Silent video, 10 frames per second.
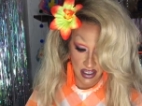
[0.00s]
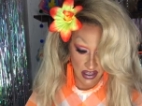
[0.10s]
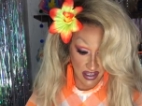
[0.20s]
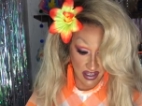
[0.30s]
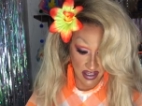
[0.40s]

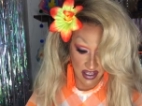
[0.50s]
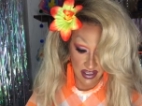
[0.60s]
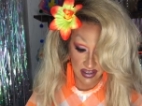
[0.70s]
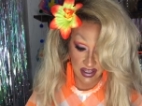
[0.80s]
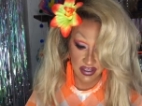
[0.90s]
like
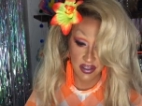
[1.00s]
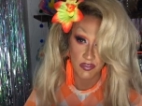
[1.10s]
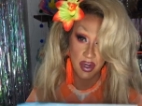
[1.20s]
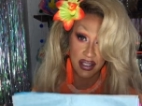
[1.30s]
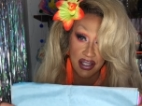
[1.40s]
this. It's a
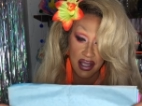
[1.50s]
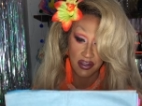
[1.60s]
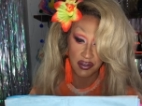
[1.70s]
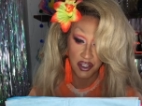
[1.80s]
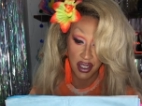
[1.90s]

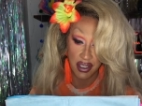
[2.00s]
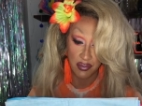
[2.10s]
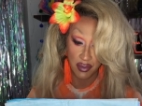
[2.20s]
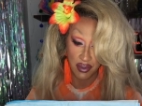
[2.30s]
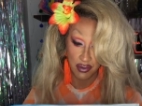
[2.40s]
rectangle
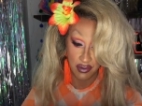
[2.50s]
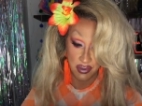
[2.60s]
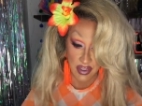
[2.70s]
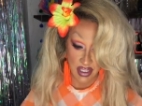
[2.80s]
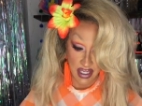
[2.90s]
shape,
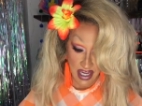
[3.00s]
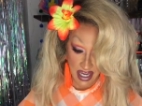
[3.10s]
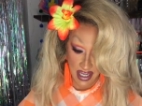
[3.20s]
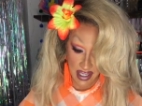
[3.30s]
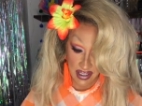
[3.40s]

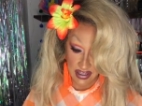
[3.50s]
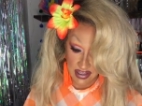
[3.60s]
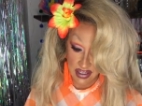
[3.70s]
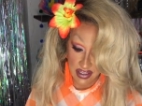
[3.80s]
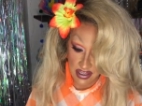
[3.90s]

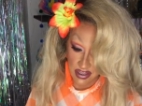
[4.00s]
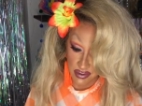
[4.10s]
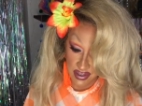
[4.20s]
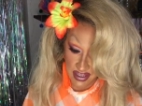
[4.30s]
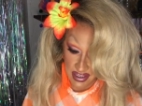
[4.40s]
and
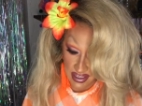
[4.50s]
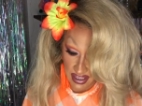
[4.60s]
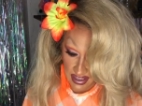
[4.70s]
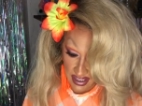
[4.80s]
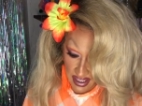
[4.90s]
you'll see
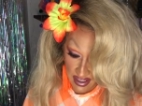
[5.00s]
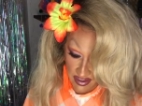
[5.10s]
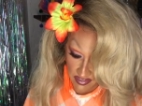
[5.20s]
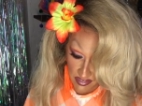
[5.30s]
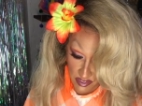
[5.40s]
I
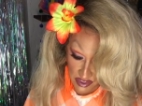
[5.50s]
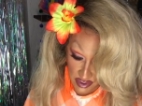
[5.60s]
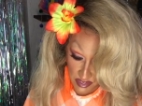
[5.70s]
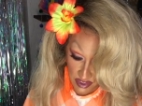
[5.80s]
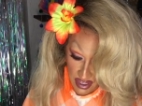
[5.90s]
have multiple